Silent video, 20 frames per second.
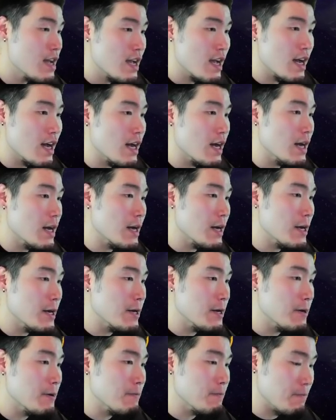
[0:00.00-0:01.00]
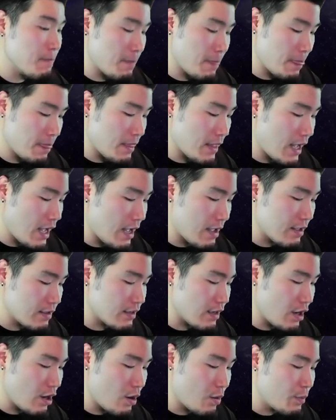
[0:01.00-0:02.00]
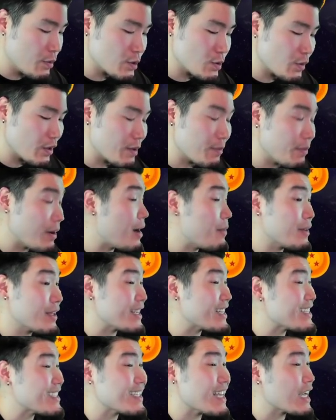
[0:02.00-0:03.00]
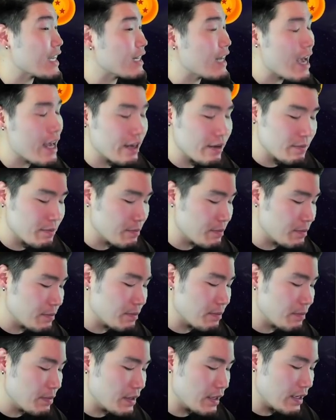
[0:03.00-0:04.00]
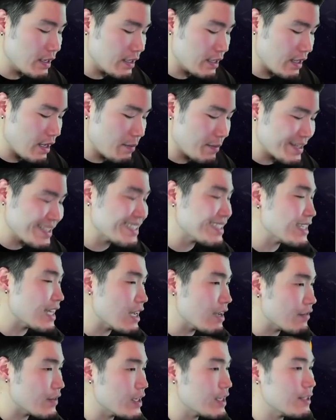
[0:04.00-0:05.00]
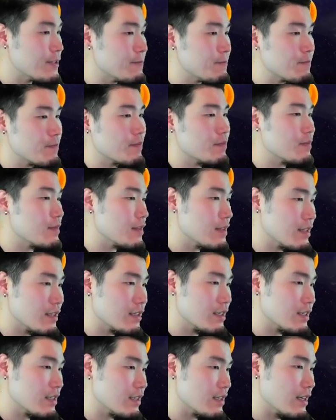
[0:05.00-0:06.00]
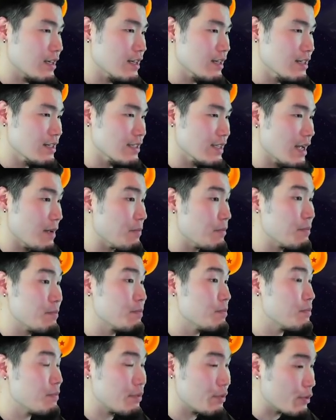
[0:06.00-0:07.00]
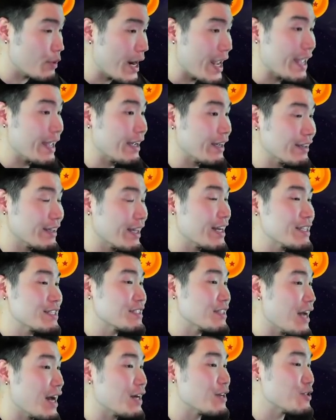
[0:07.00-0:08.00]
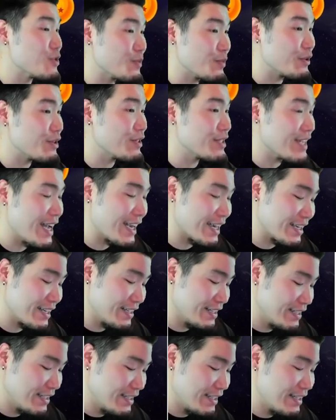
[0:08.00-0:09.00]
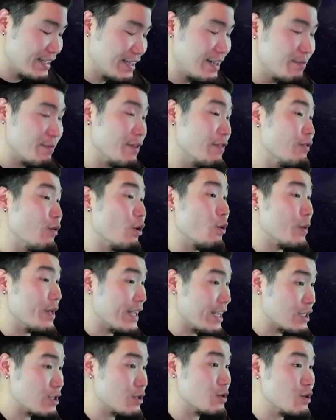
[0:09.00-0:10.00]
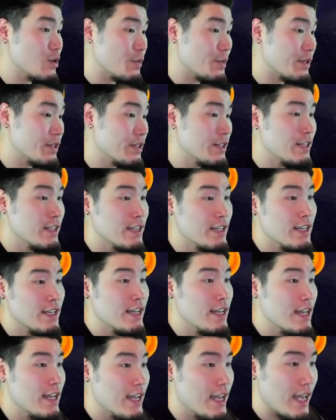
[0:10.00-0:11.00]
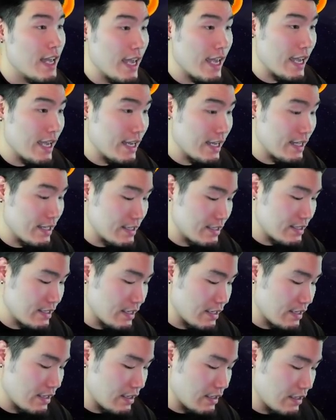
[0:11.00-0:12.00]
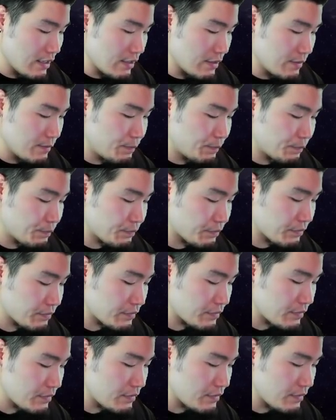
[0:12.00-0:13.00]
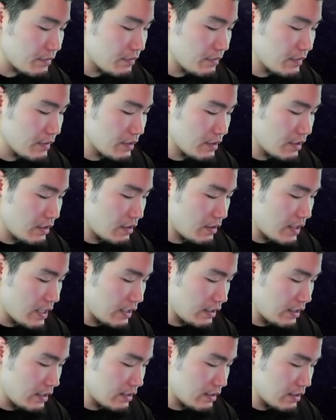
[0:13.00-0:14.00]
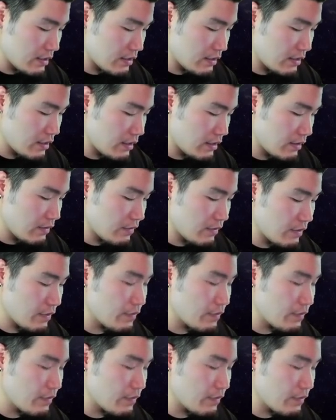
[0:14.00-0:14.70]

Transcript: Um, I almost want to pop like a second item, but I'm going to save it because I'm praying that it's not a super attack before we get to super. And uh, all right, let's just give a